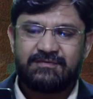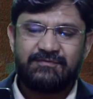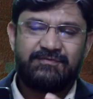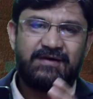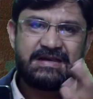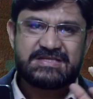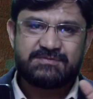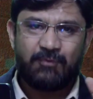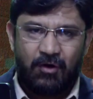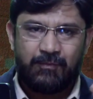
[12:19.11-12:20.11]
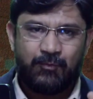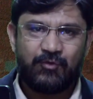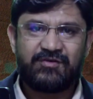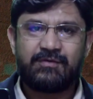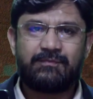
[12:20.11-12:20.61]
very small
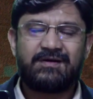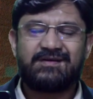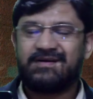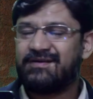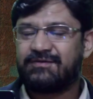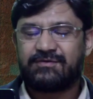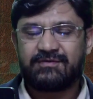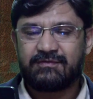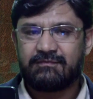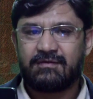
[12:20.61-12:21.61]
portion, but it is